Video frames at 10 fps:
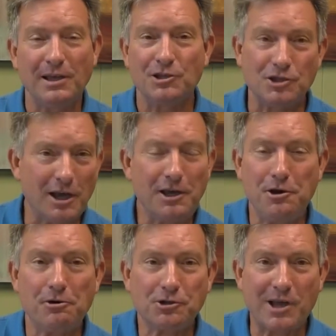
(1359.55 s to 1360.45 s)
stuck
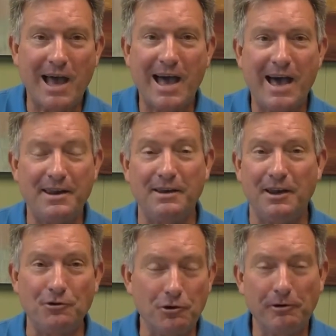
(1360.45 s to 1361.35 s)
in your side
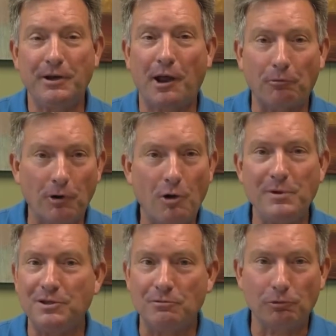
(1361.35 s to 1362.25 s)
and enduring a
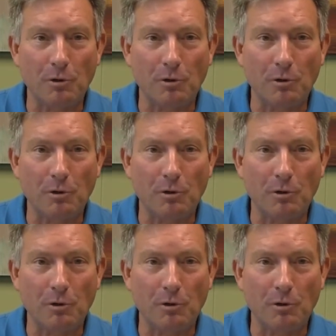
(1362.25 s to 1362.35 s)
Roman,